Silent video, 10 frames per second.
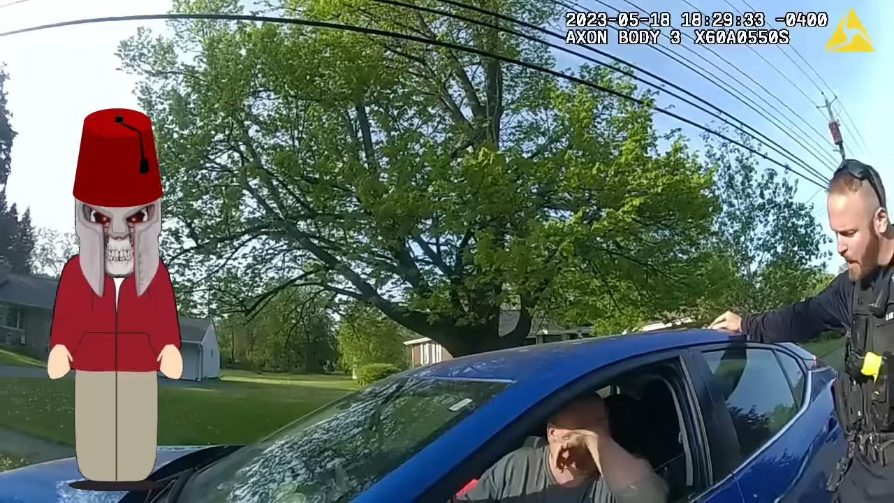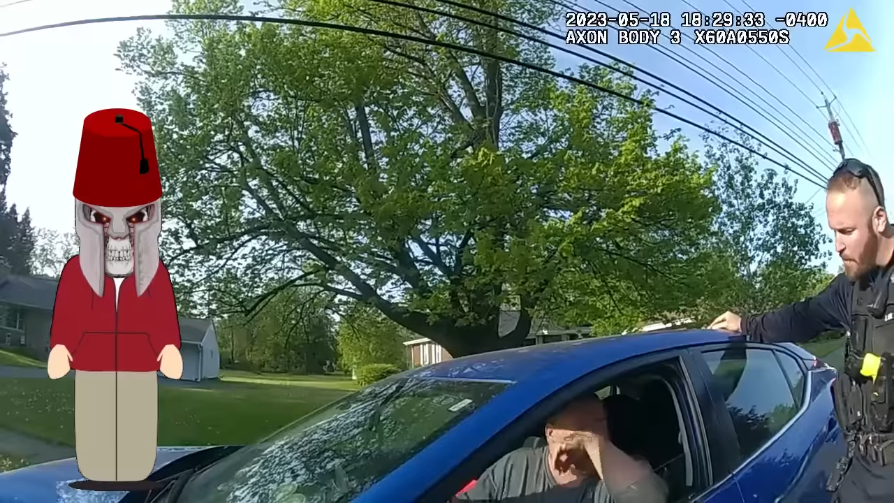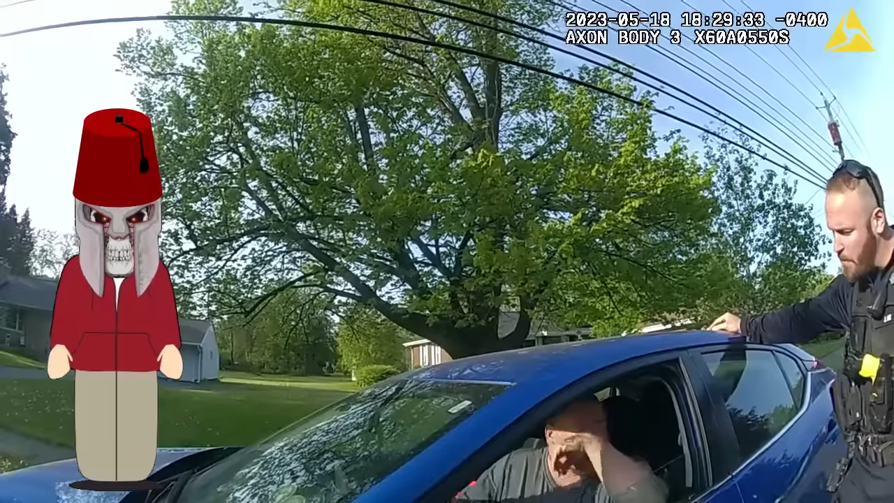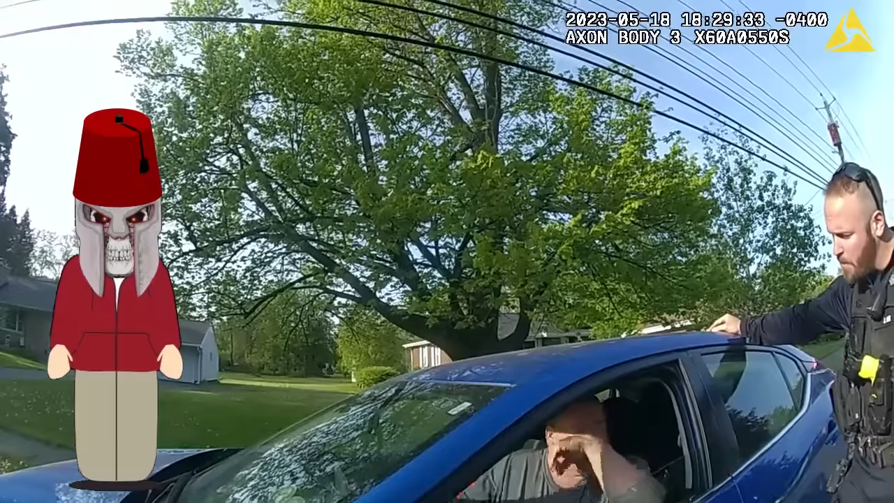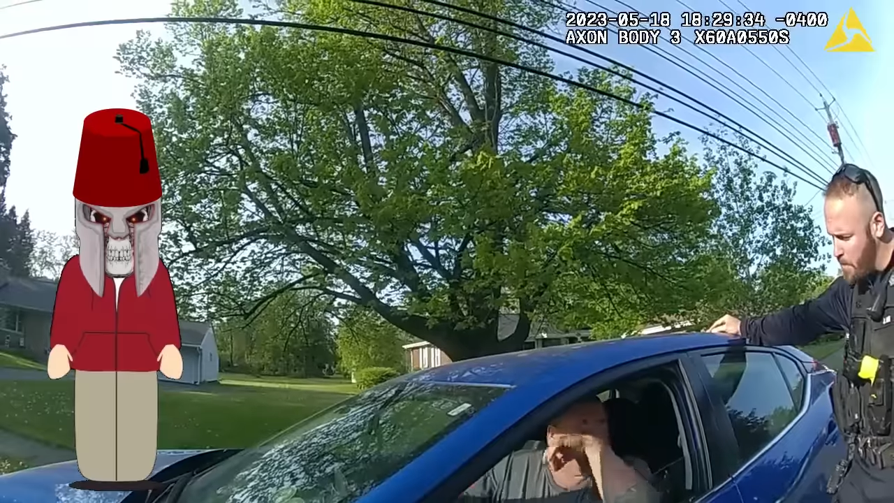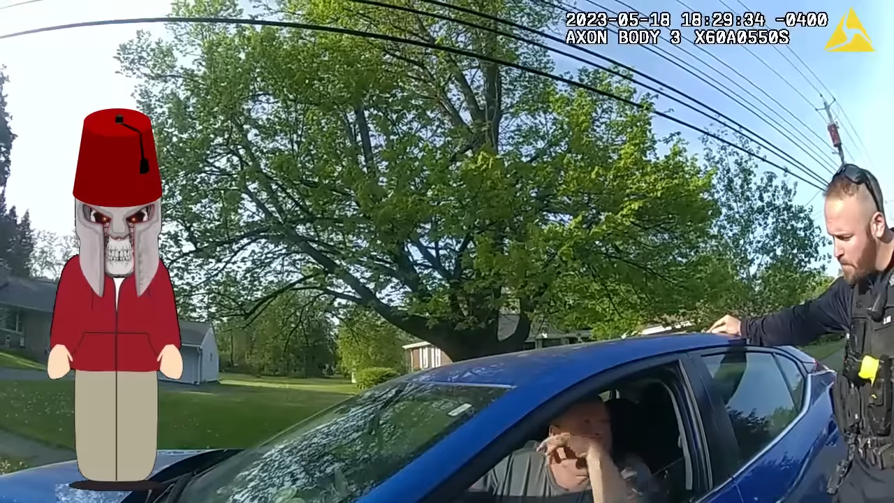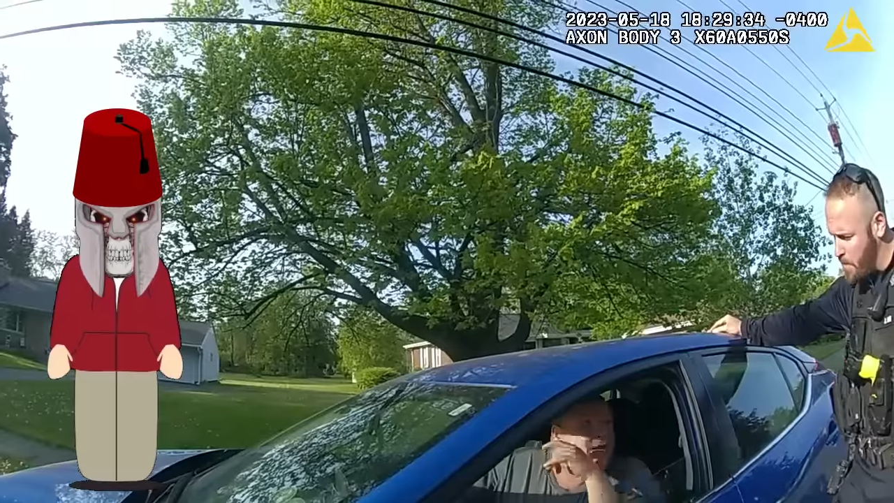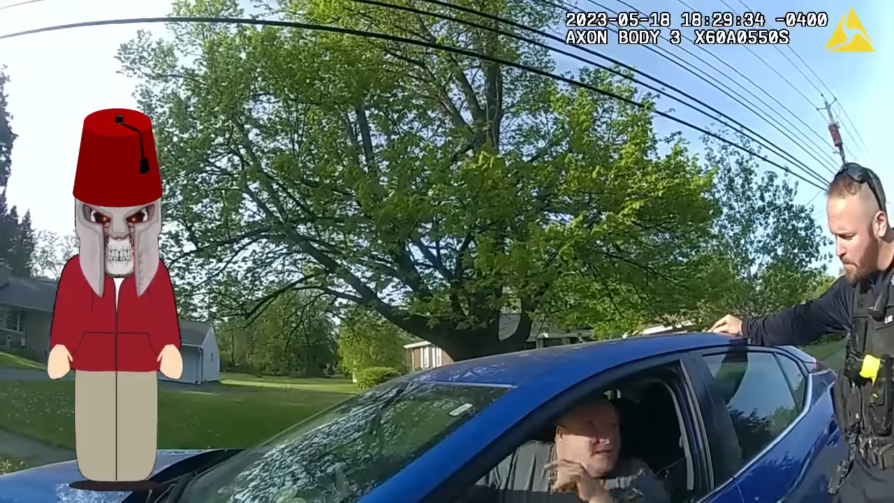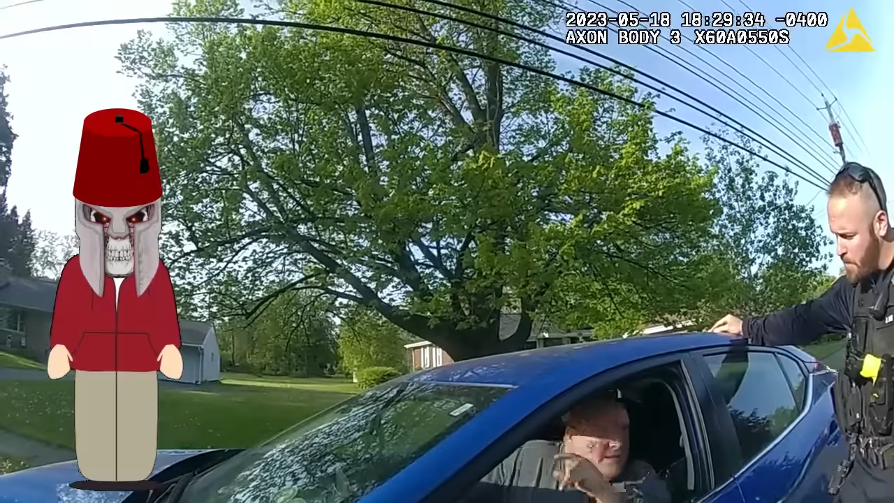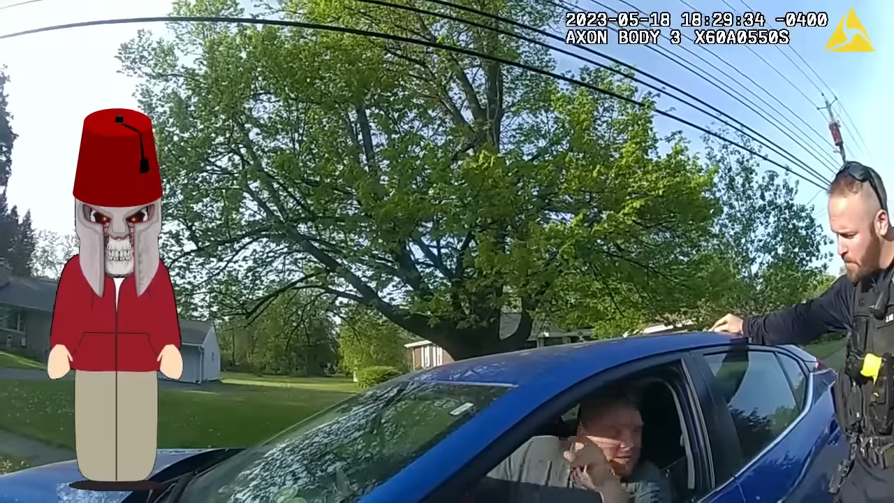Well,
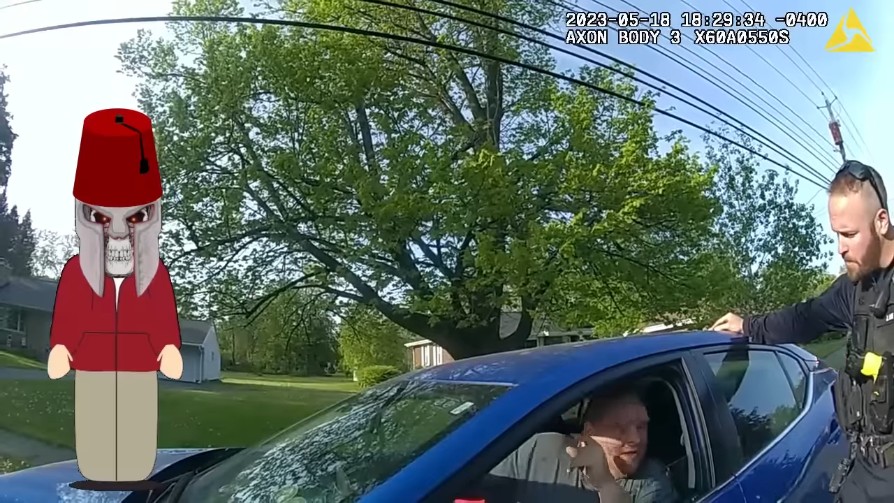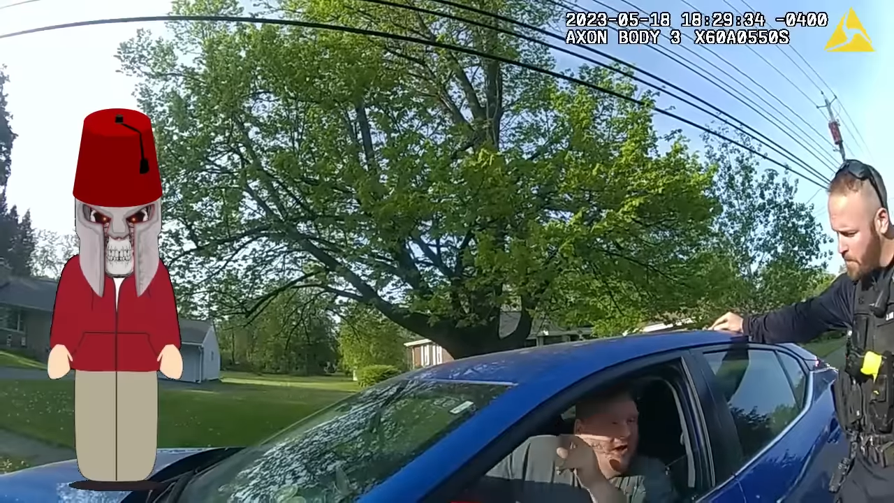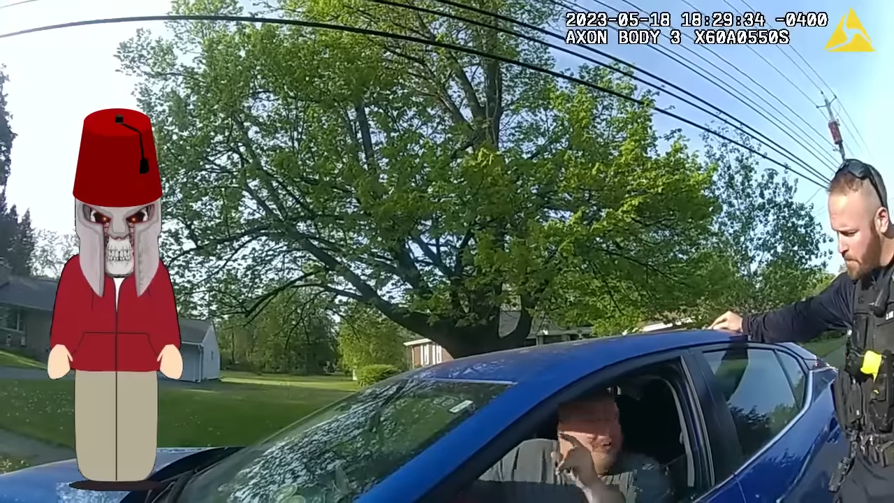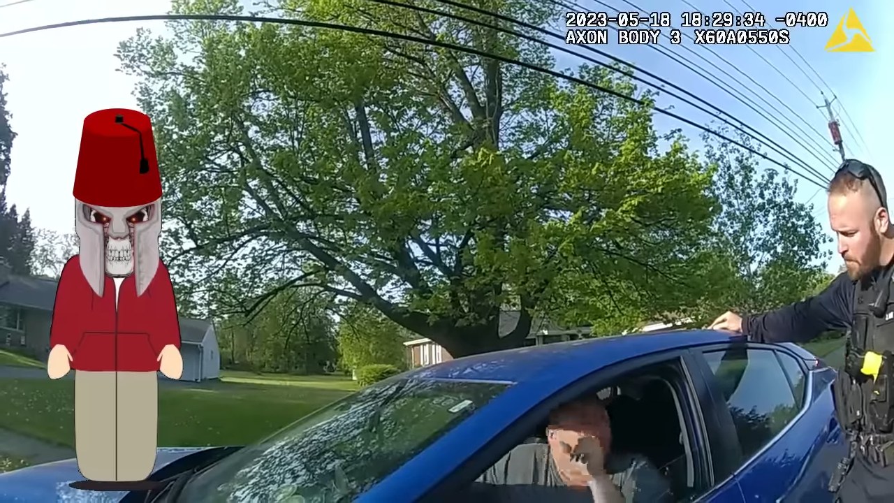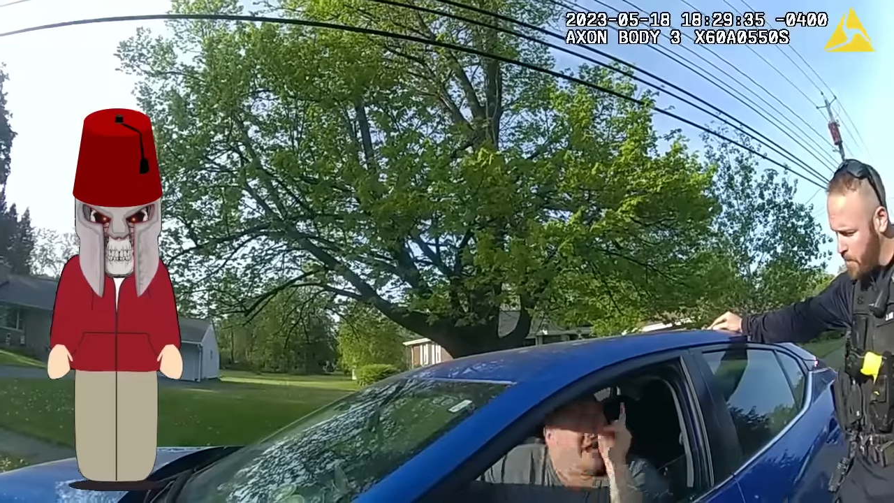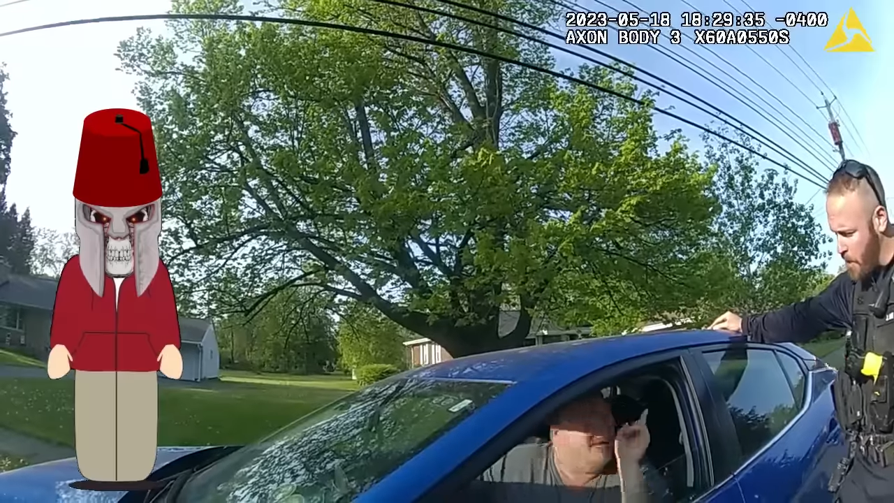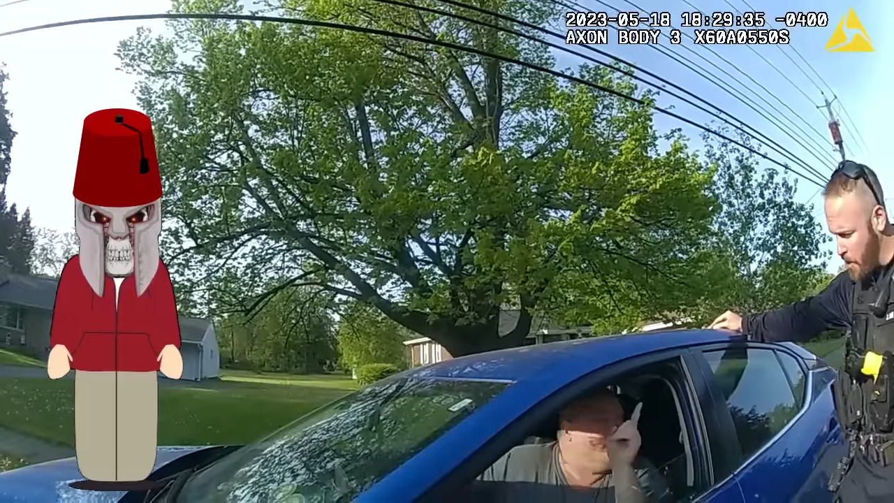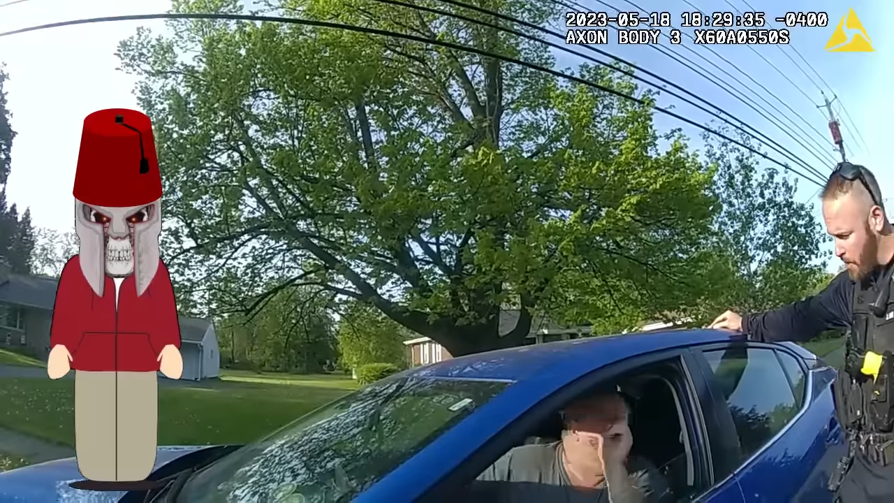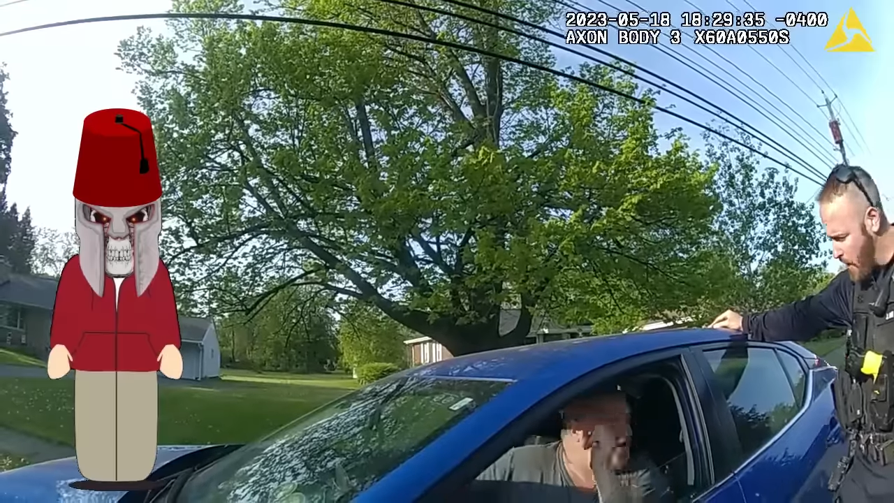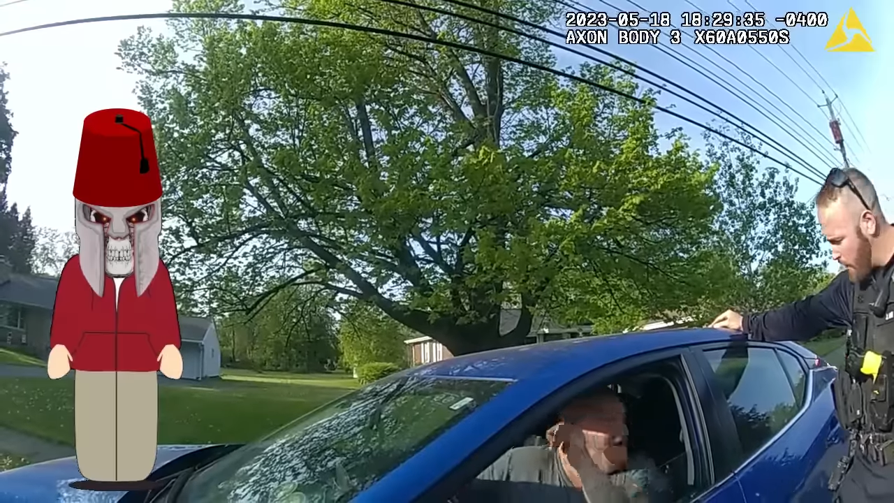hello and
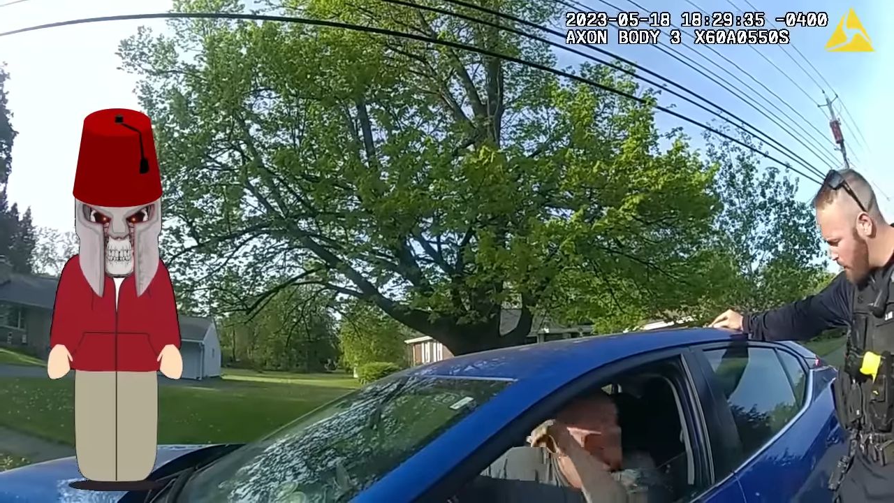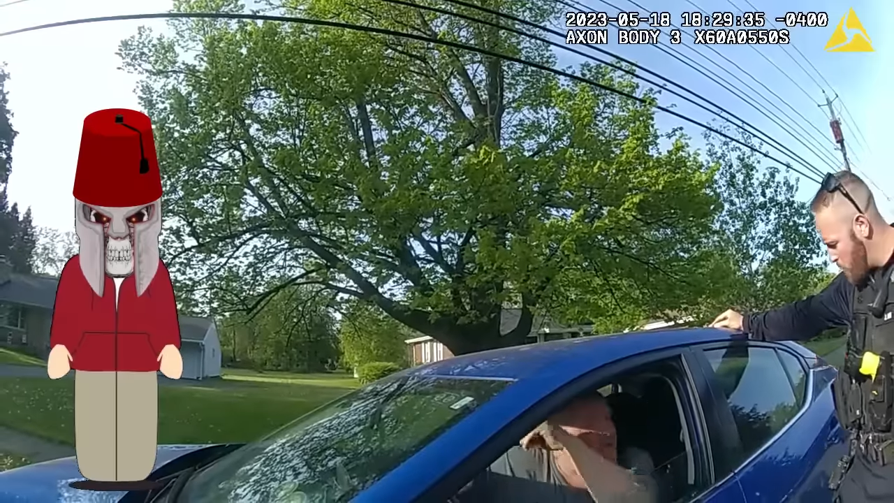welcome back